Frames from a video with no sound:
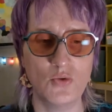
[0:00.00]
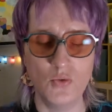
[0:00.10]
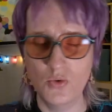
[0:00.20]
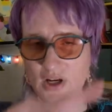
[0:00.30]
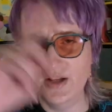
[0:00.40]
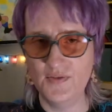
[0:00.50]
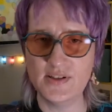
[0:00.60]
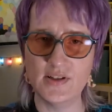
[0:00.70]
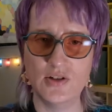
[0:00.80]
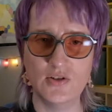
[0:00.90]

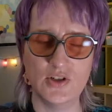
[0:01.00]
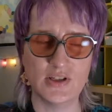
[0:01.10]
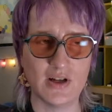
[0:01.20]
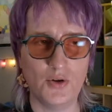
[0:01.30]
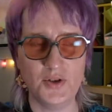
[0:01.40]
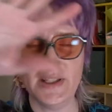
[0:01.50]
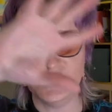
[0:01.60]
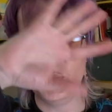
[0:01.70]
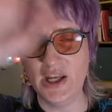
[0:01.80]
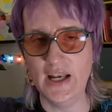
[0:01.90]
weaves just a whole
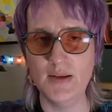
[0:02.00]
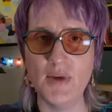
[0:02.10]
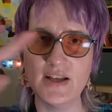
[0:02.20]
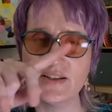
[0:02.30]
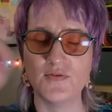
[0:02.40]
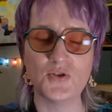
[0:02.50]
spaghetti mess of